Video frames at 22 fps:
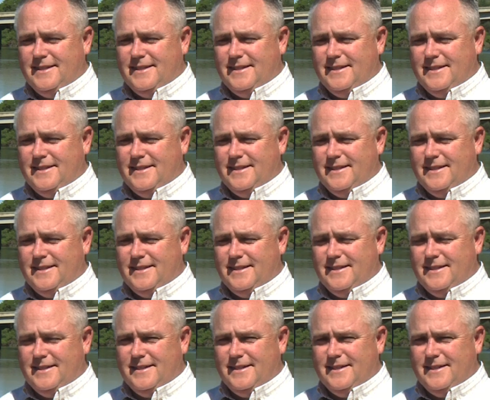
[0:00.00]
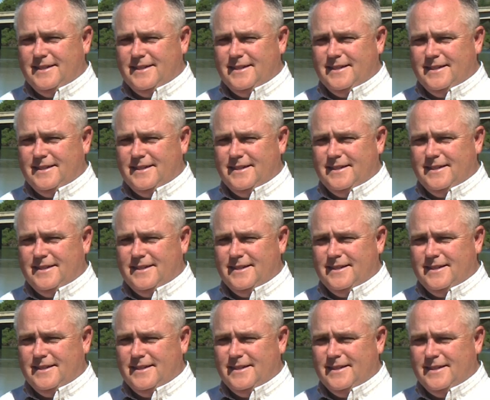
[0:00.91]

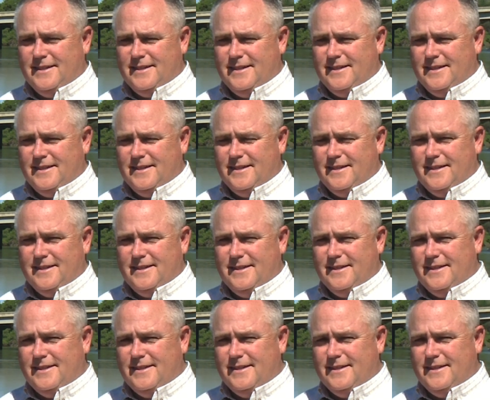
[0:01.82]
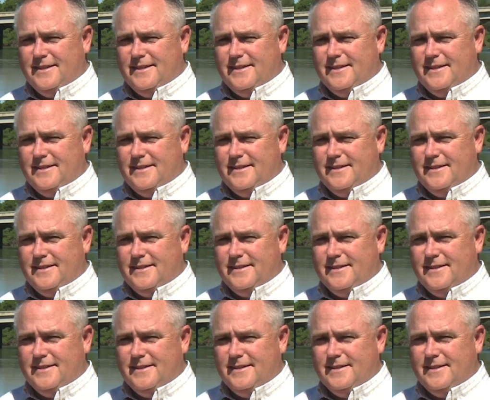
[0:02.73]

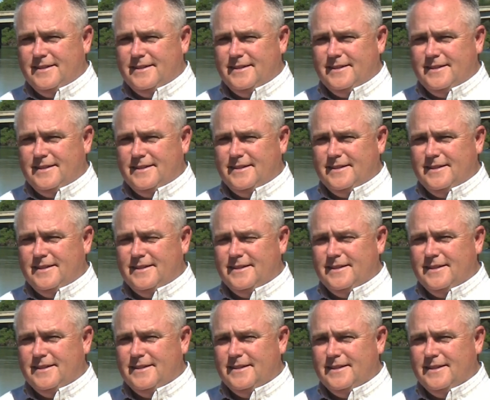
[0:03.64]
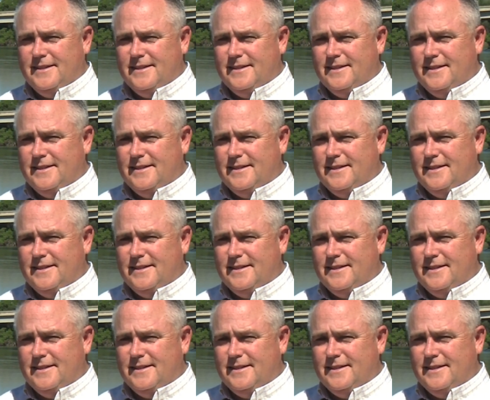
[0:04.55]
(silent)